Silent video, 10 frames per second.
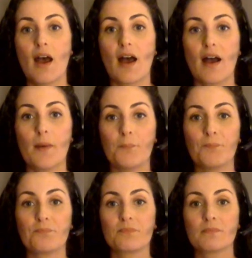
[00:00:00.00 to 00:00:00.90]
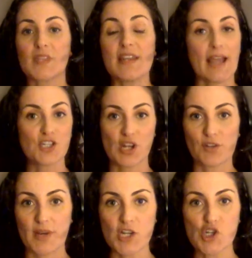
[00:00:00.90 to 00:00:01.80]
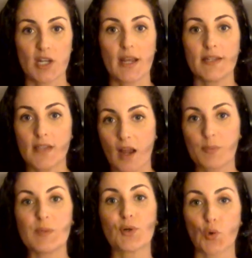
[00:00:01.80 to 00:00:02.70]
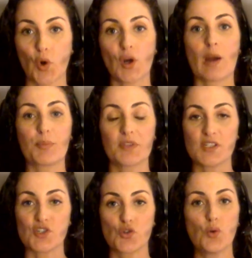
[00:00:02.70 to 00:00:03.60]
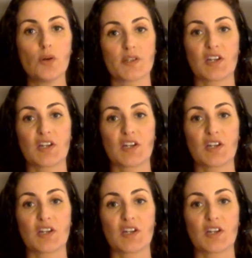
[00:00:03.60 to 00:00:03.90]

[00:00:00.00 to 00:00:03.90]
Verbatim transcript: the next generation and young people growing up with these tools,